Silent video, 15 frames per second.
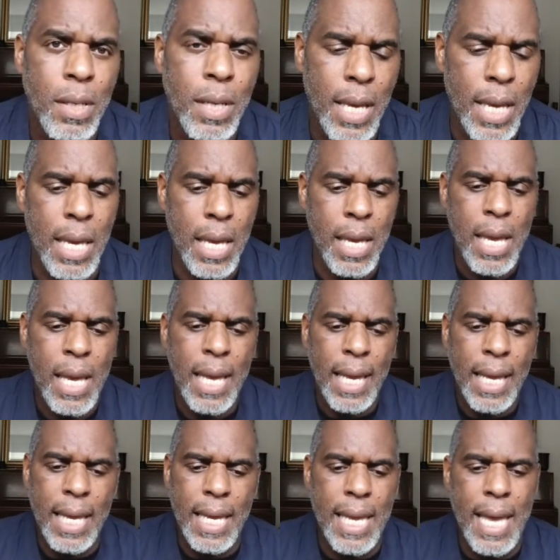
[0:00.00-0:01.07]
He
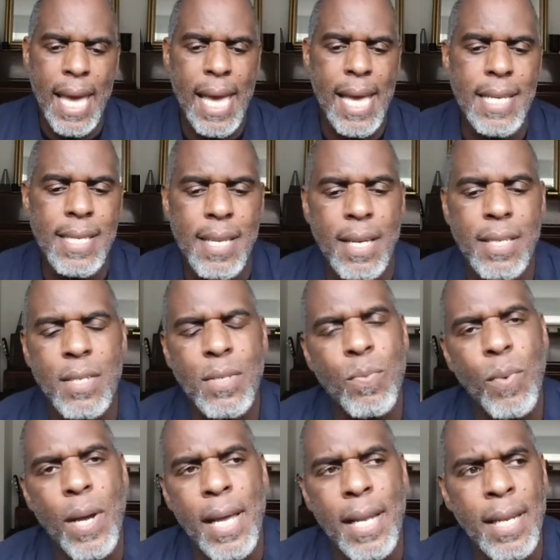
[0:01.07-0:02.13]
hears us
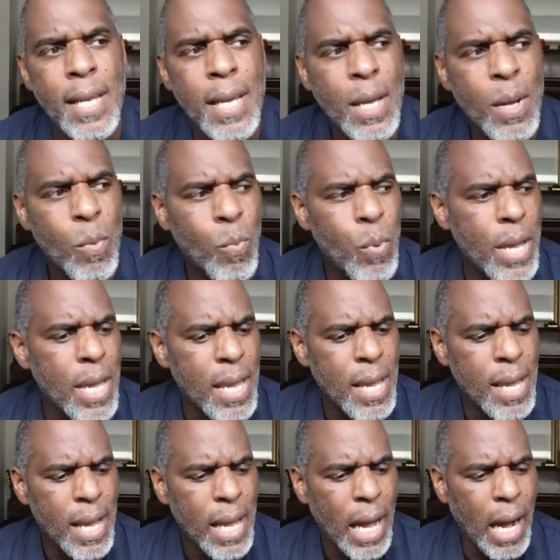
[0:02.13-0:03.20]
when
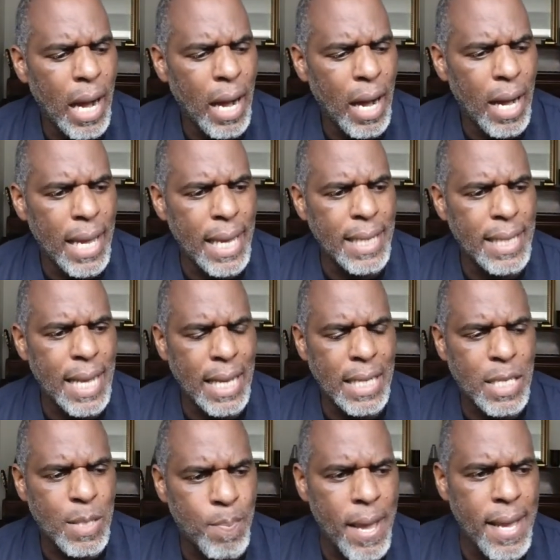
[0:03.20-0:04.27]
we in that
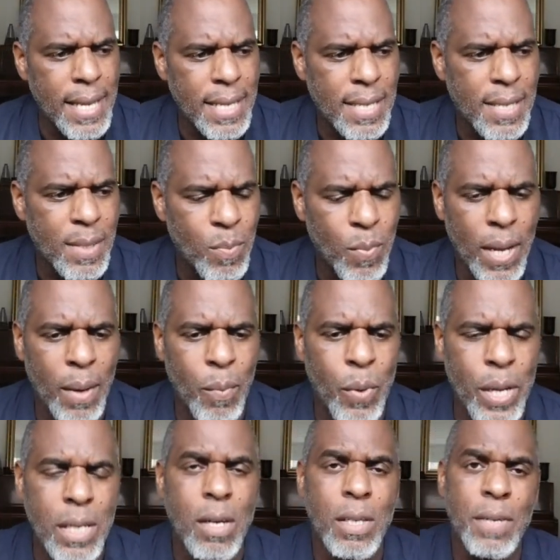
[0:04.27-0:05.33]
space where
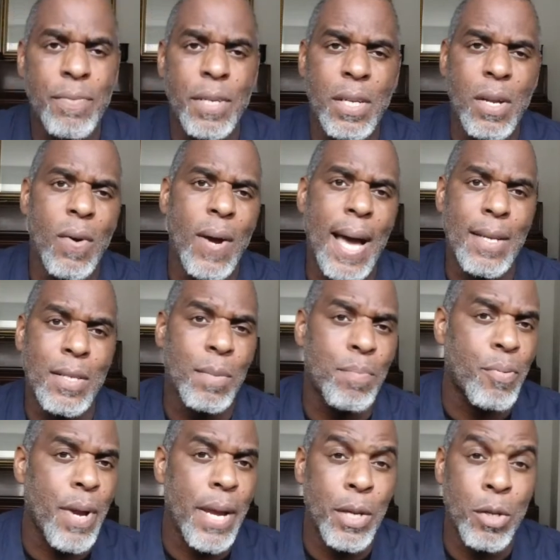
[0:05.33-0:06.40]
we don't even know how to
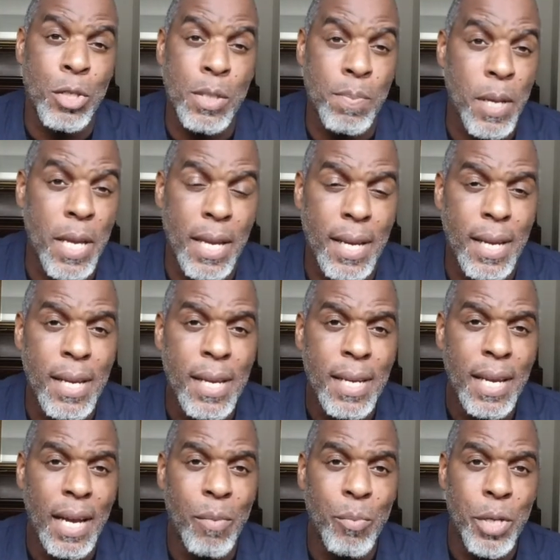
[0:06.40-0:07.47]
pray or speak,
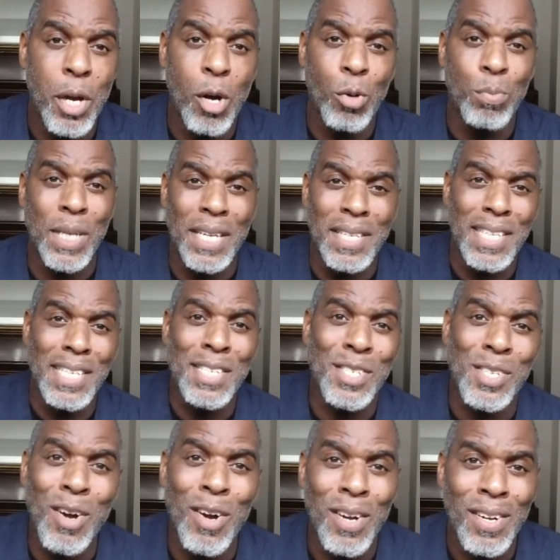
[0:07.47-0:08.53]
and we hope that this
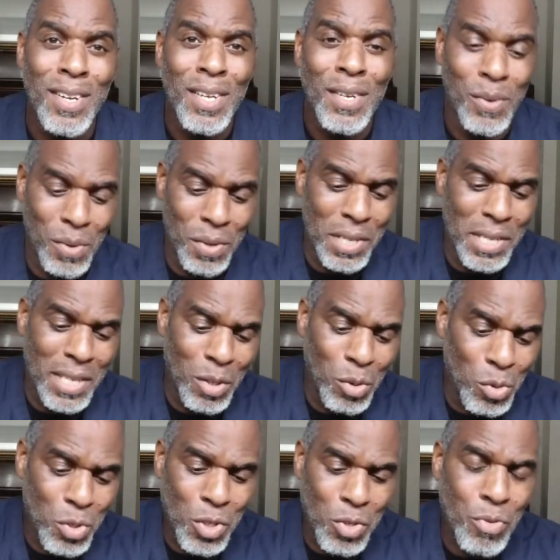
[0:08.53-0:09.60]
song or this
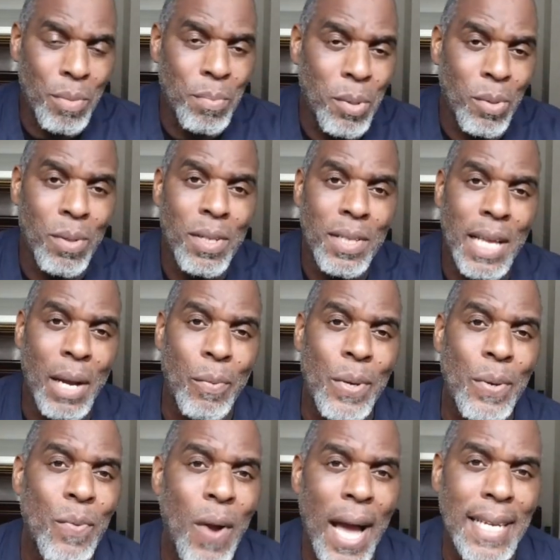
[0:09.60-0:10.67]
little scribble that
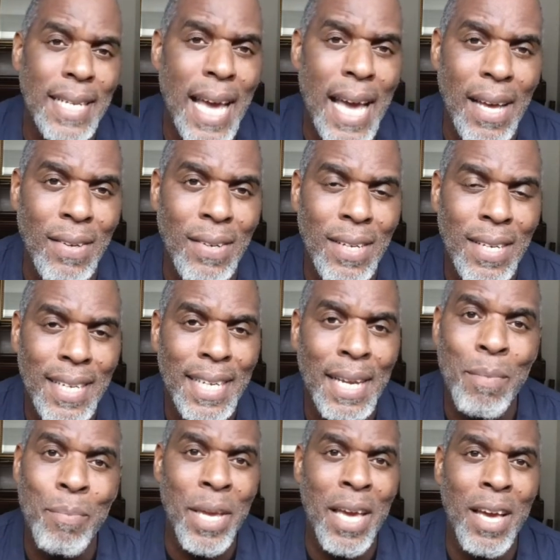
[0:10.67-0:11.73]
we write down
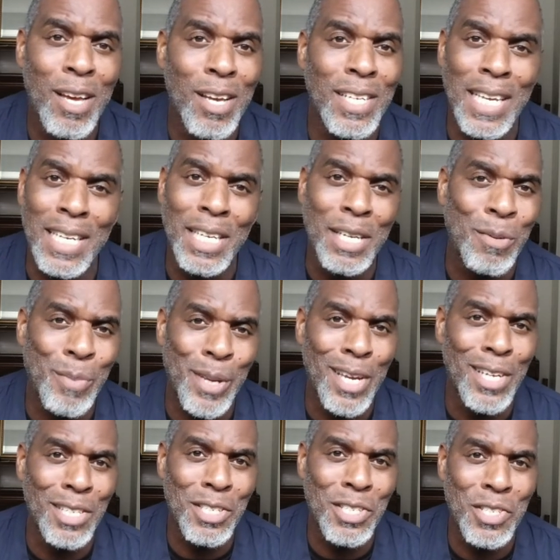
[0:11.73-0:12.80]
can be heard and it could be
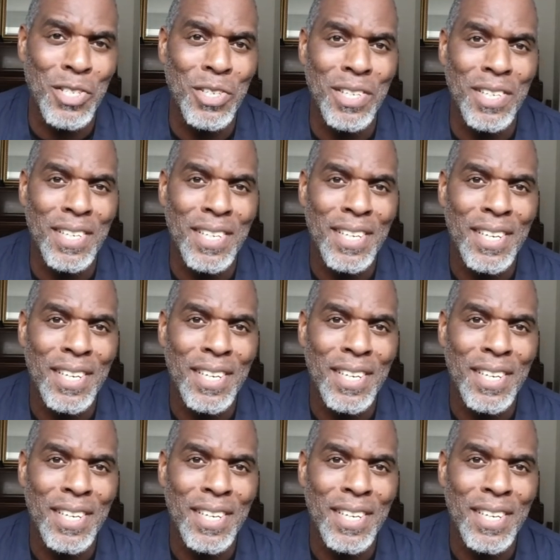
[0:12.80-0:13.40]
understood.